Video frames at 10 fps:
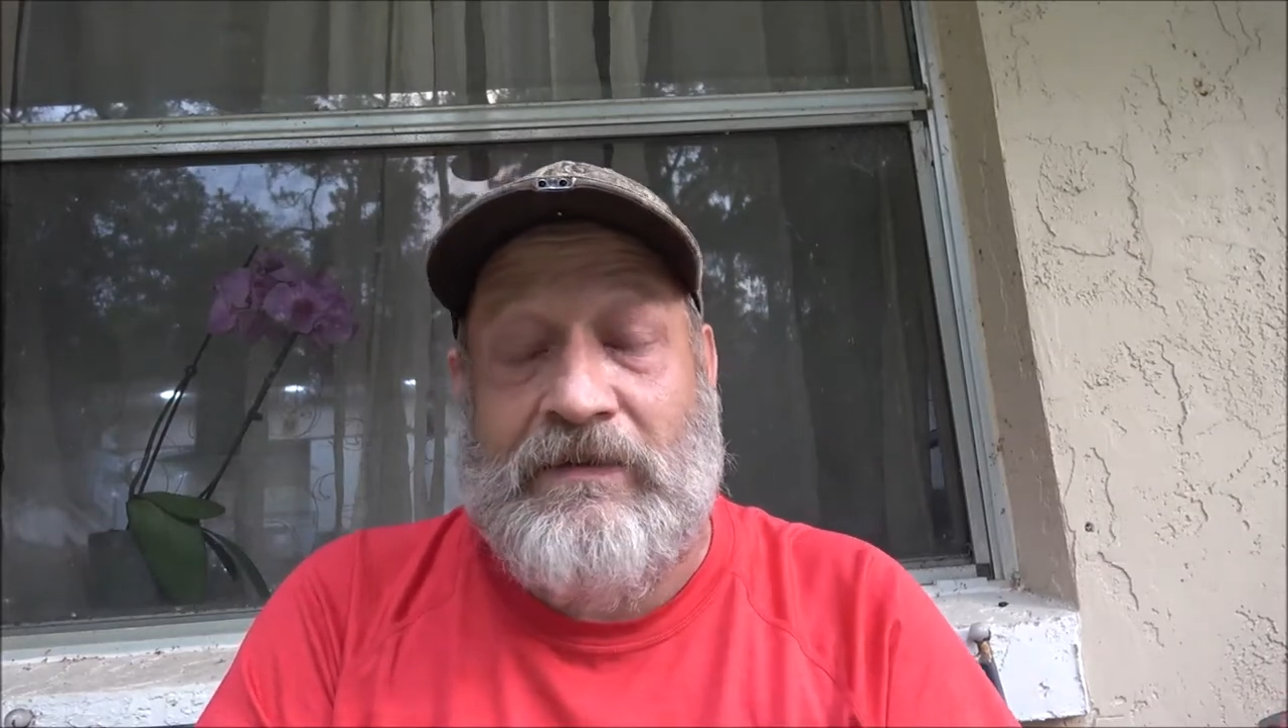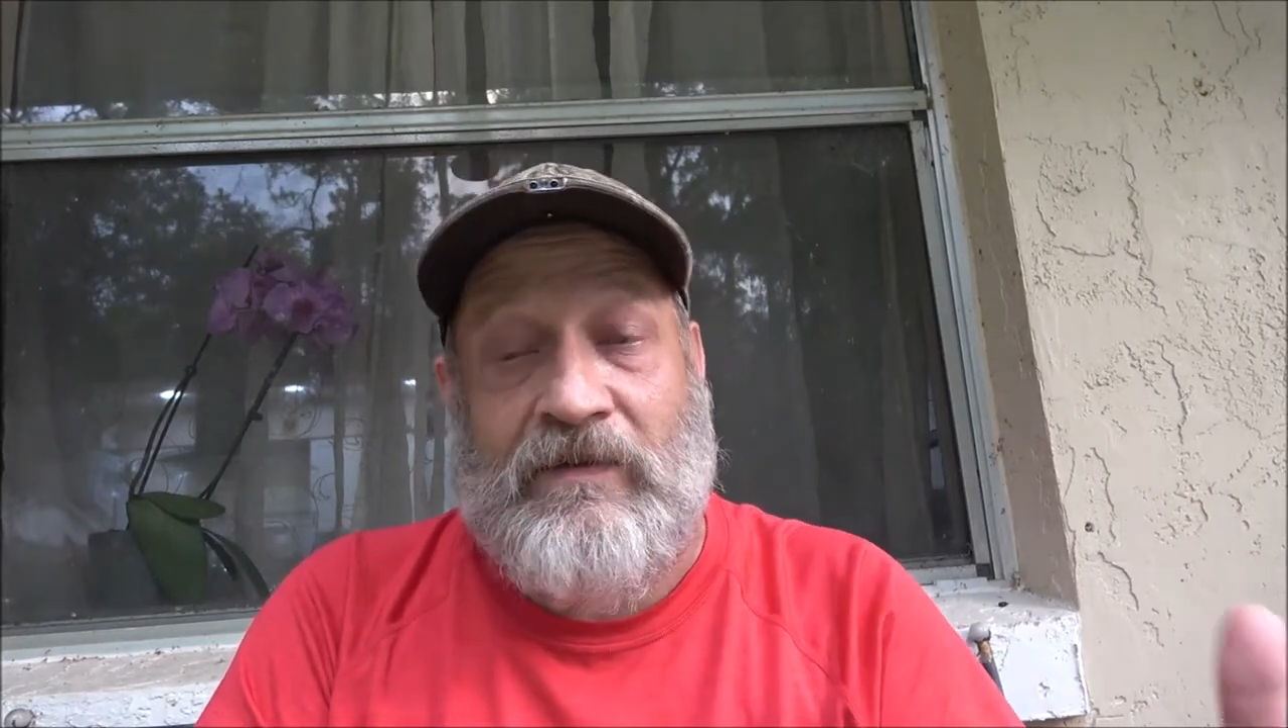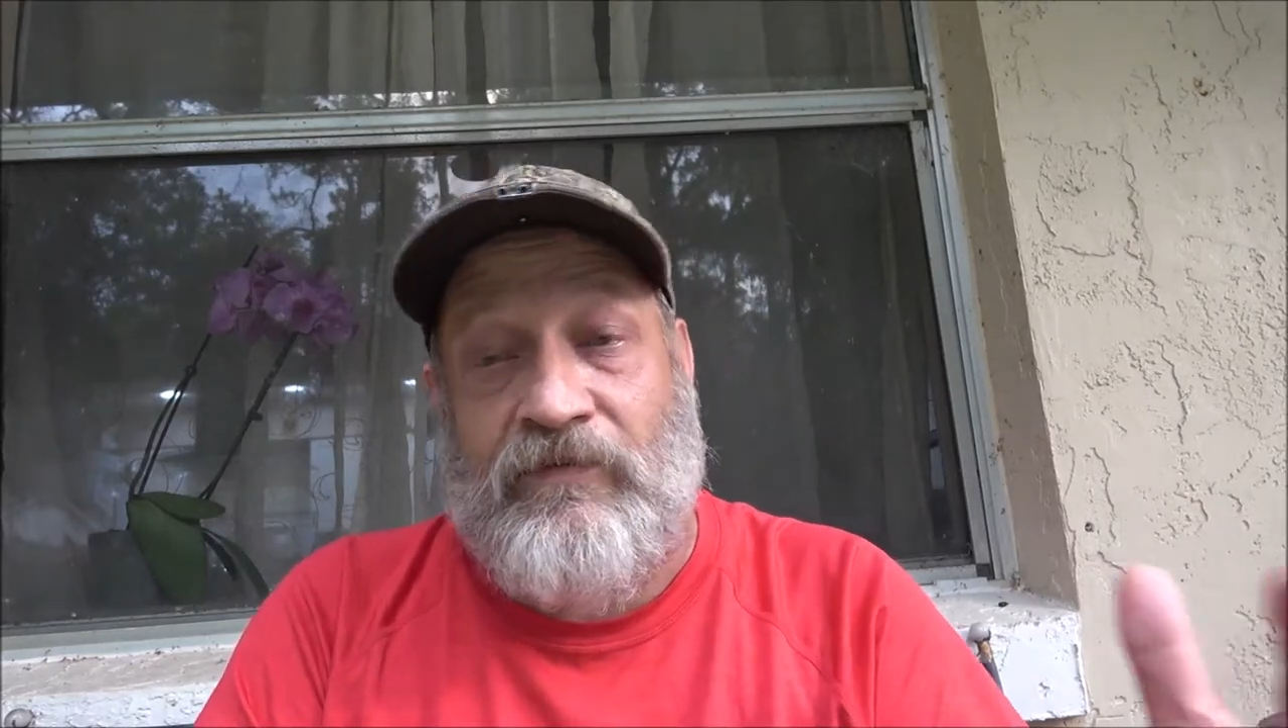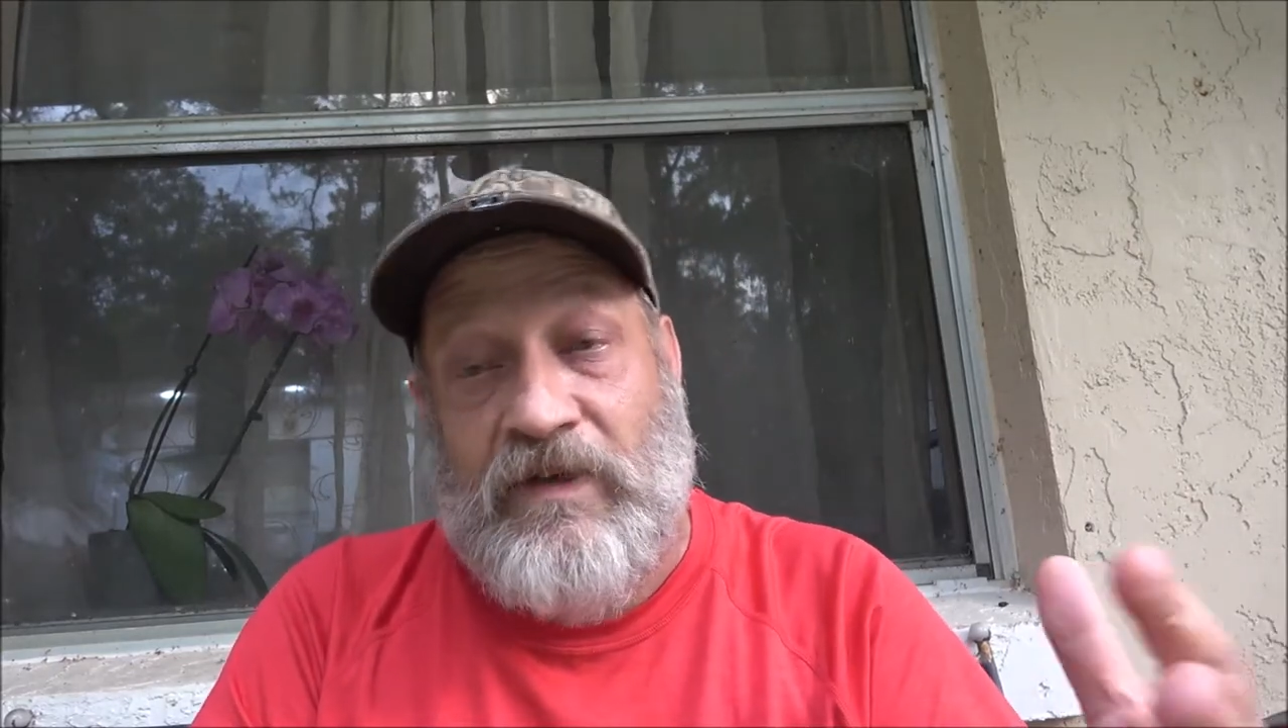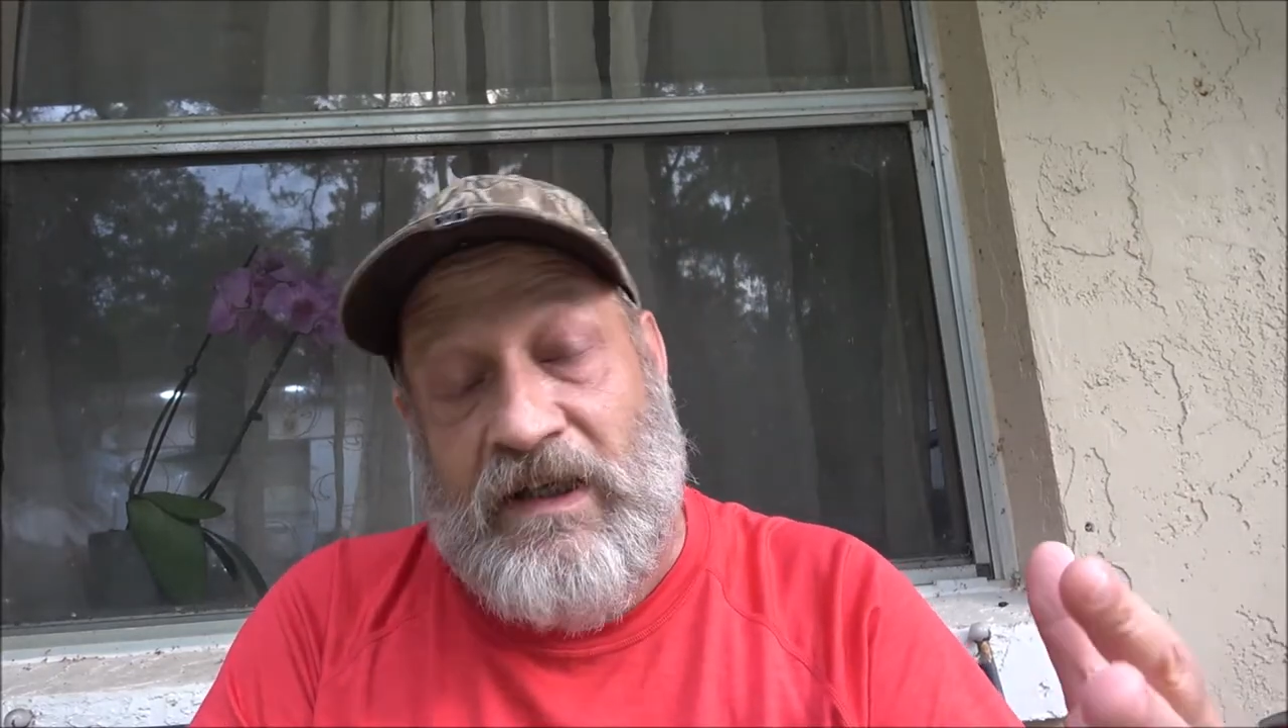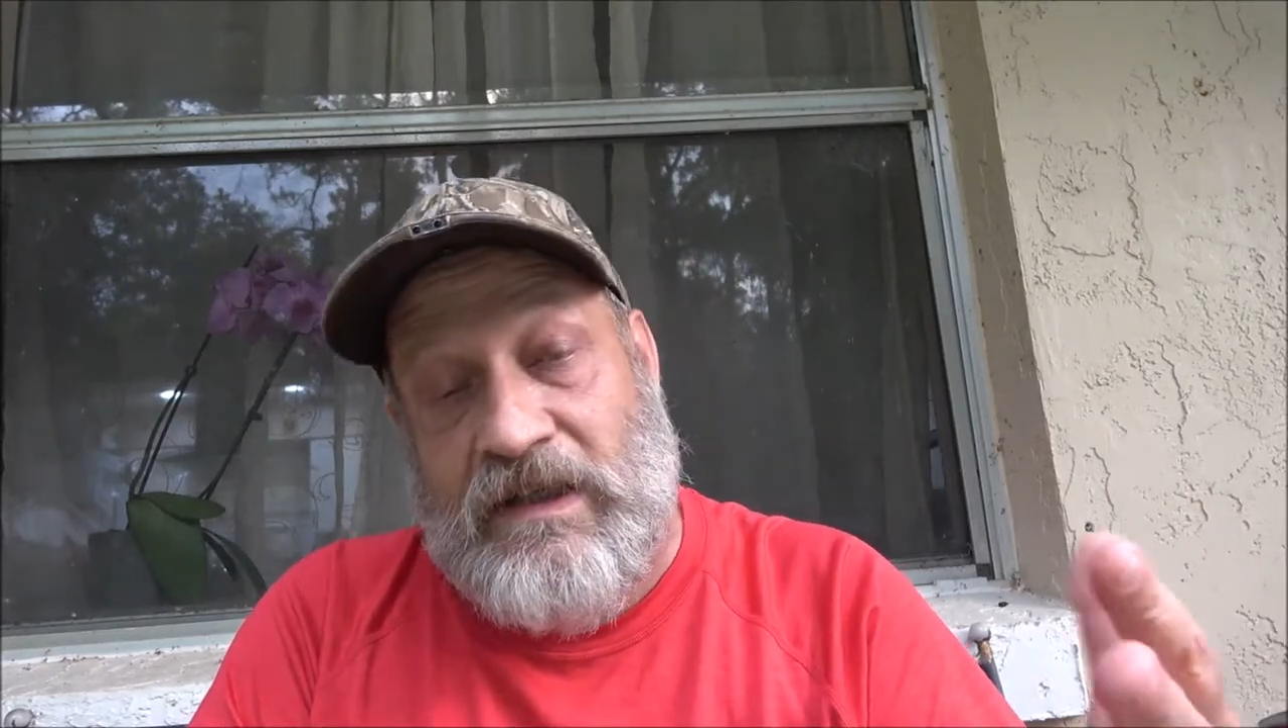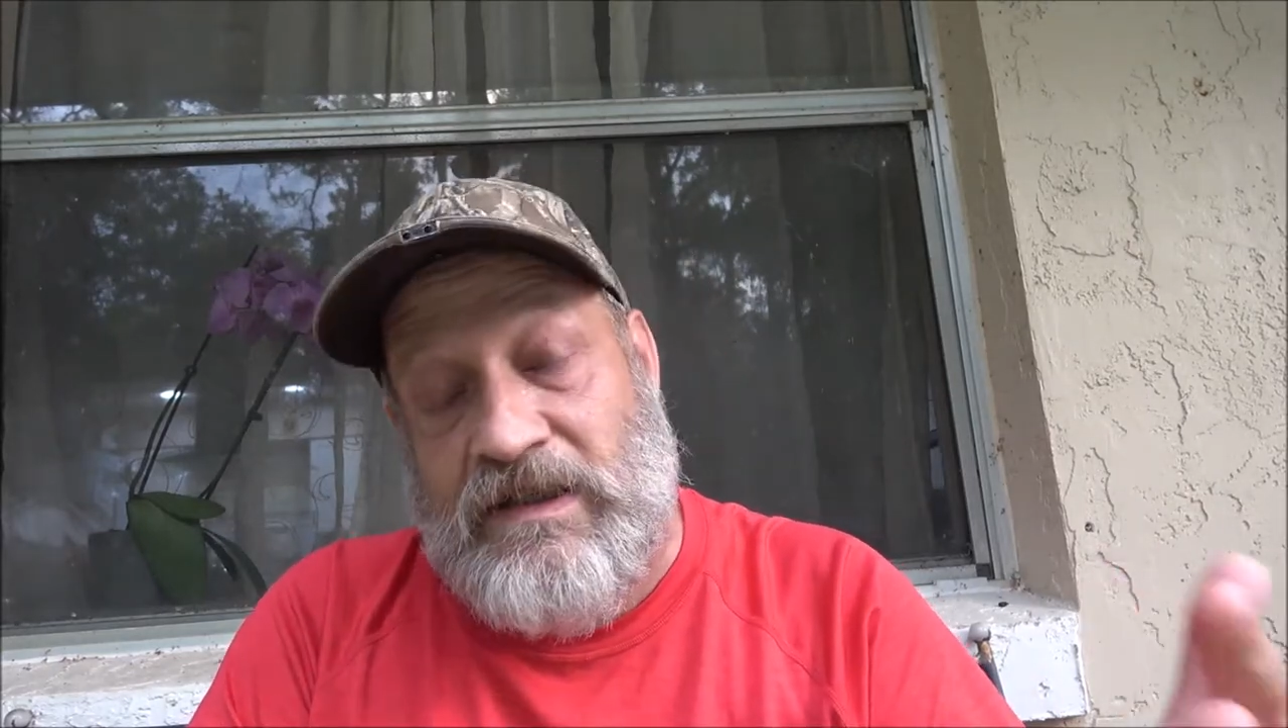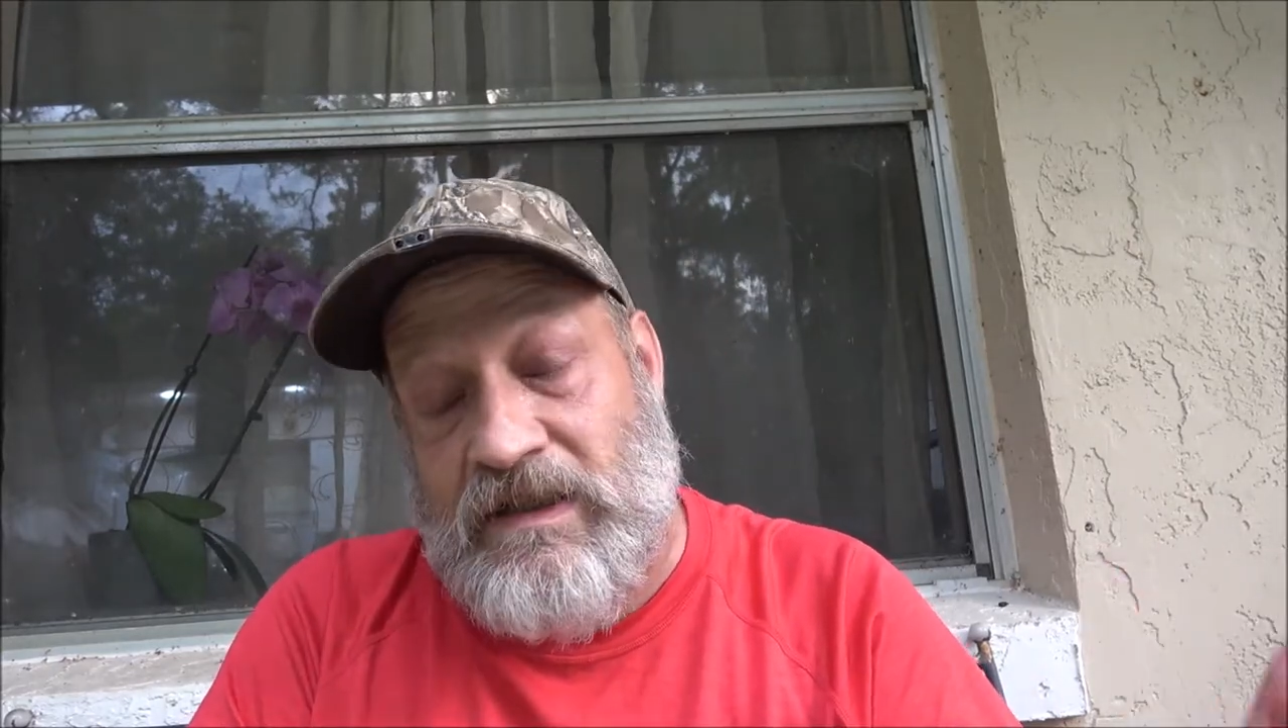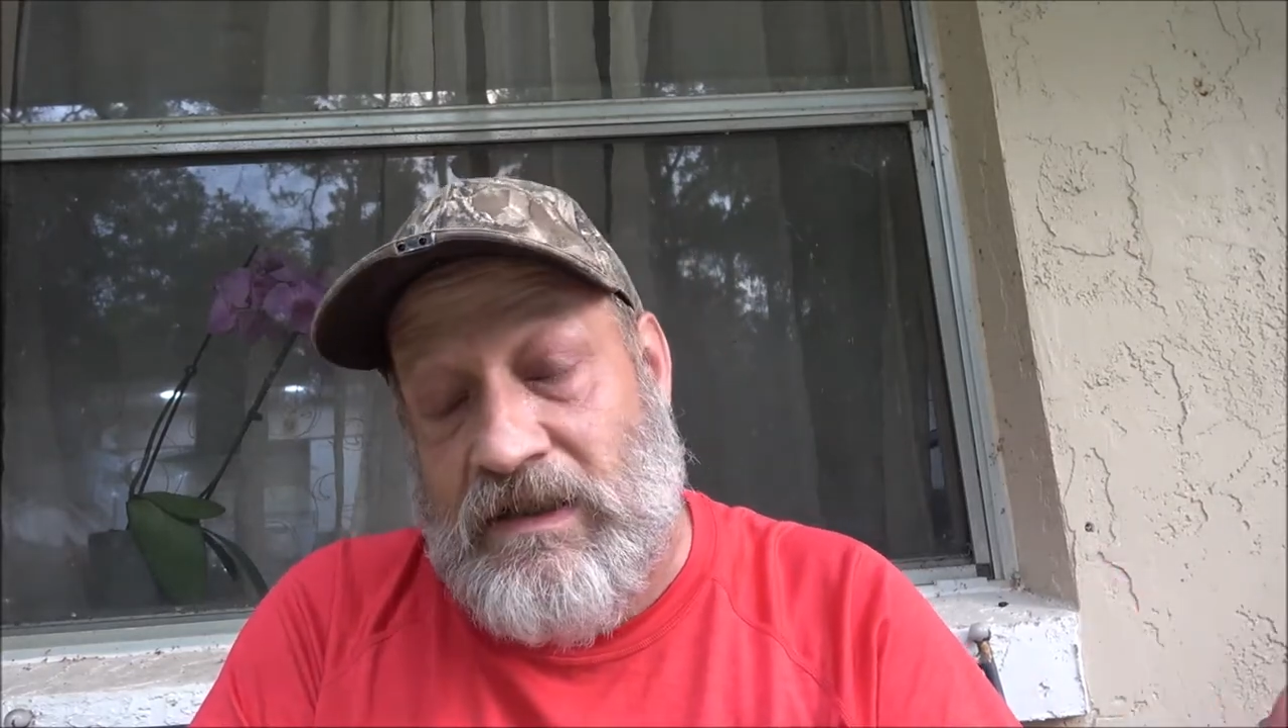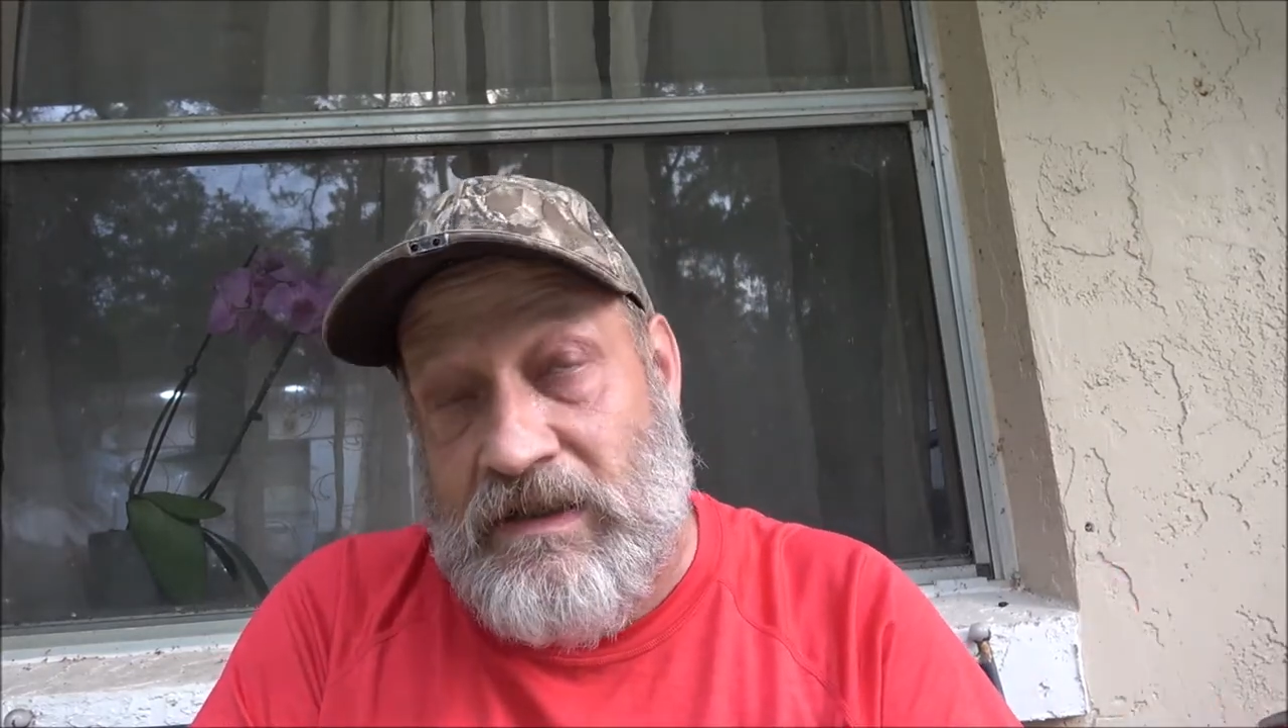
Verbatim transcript: if we can get you in